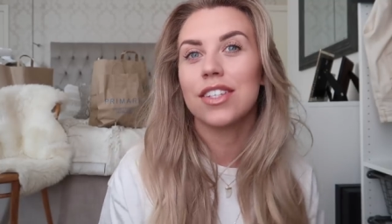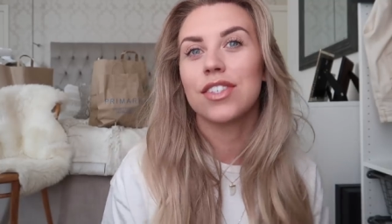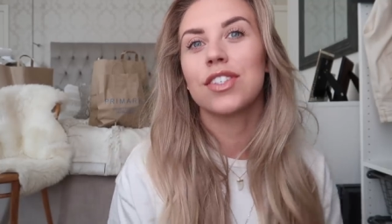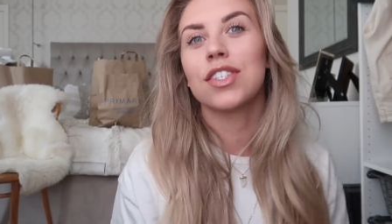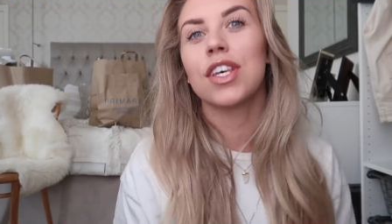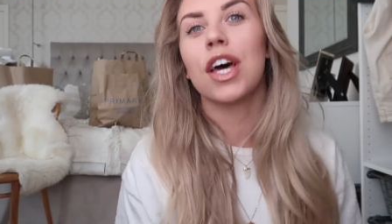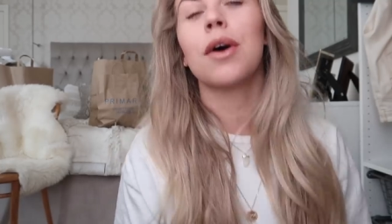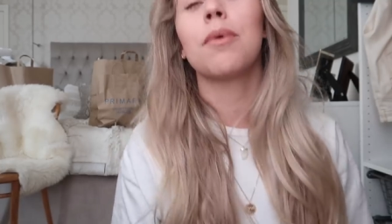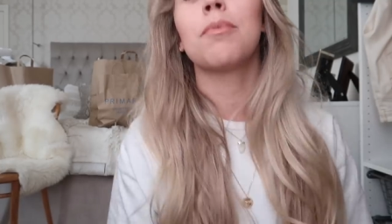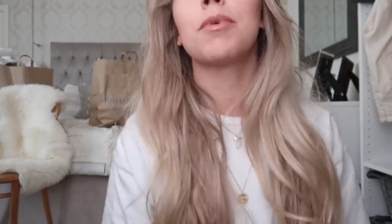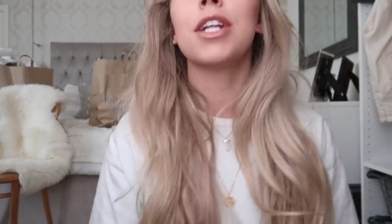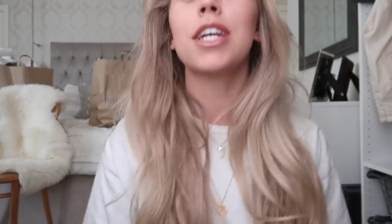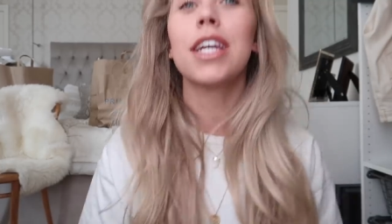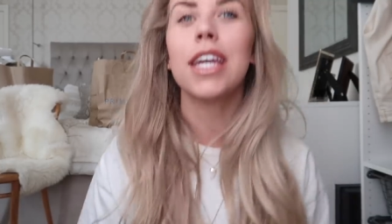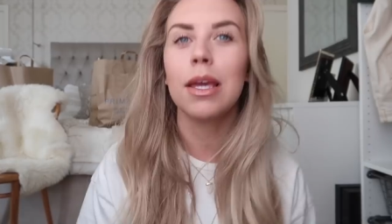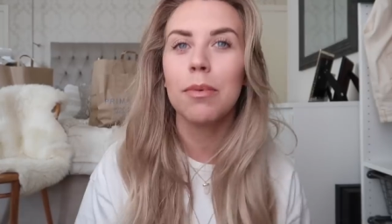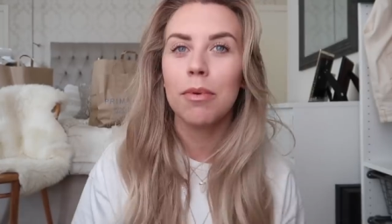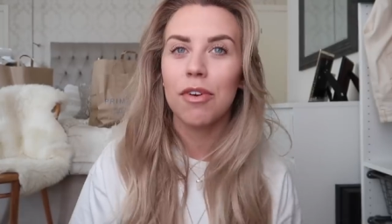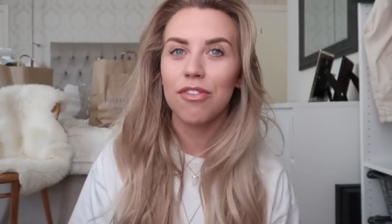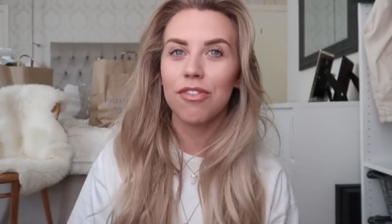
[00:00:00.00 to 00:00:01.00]
So I'm going to
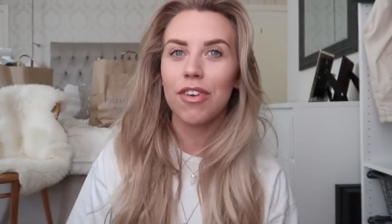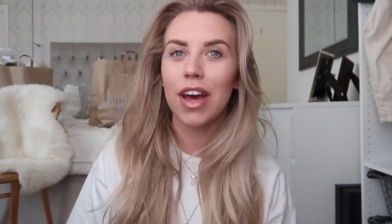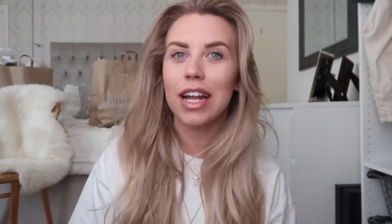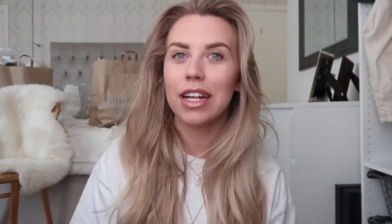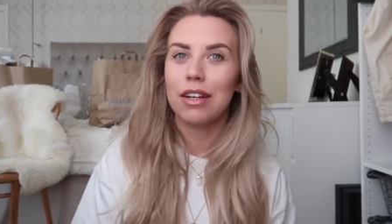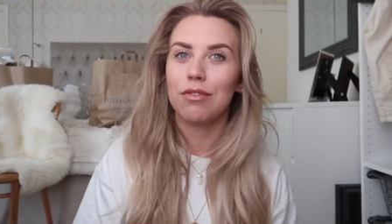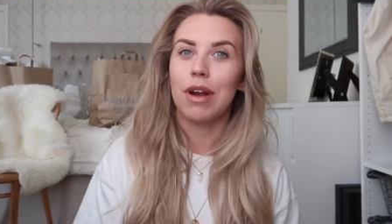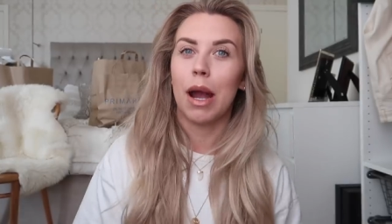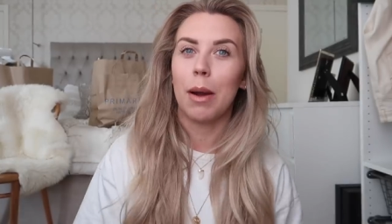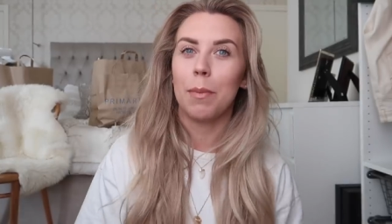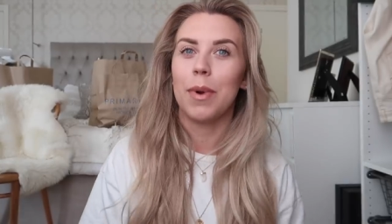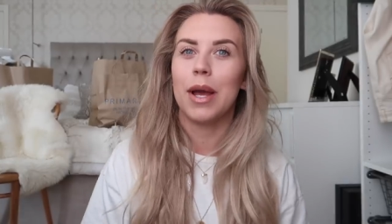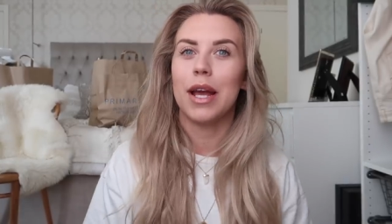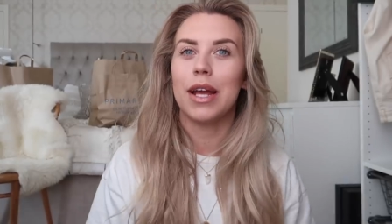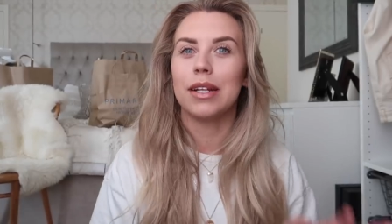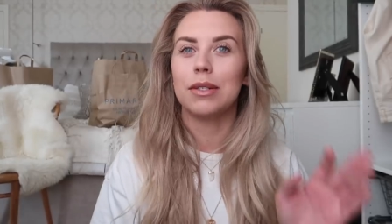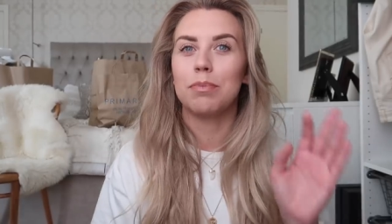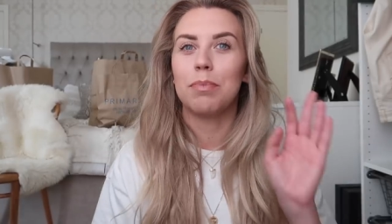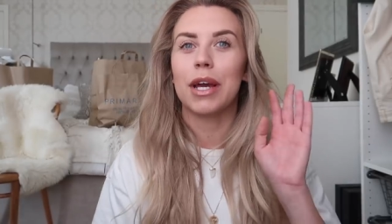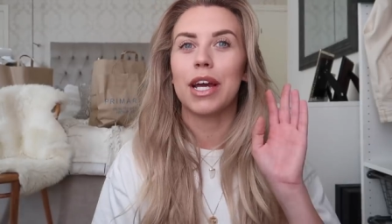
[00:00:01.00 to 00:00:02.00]
keep it fairly
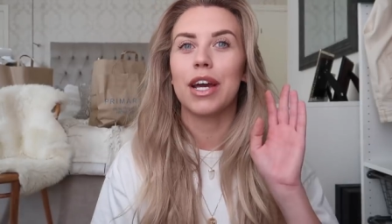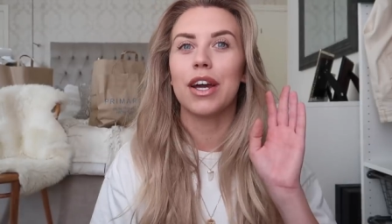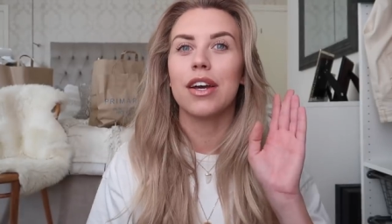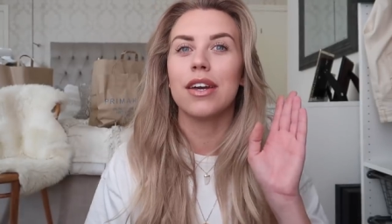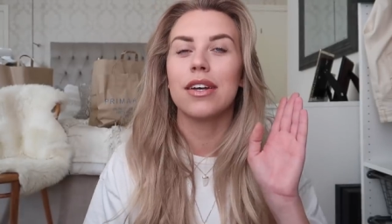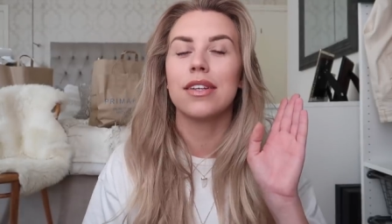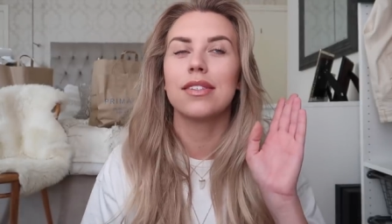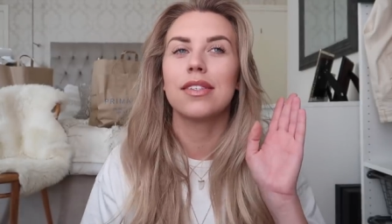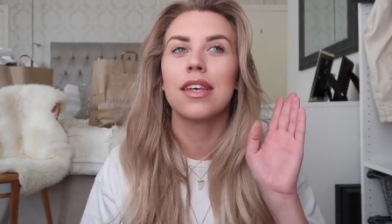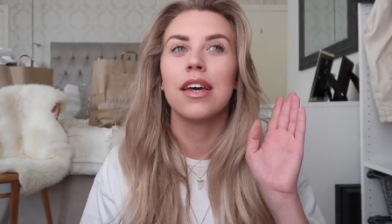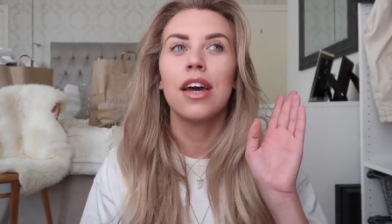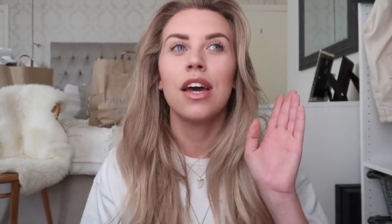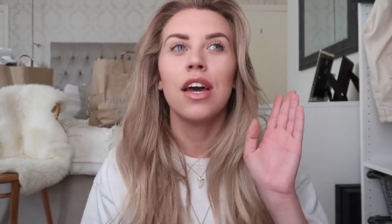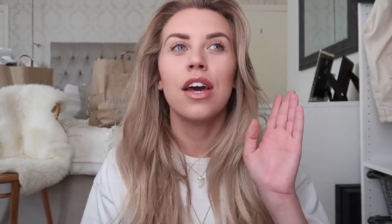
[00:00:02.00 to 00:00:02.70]
rapid because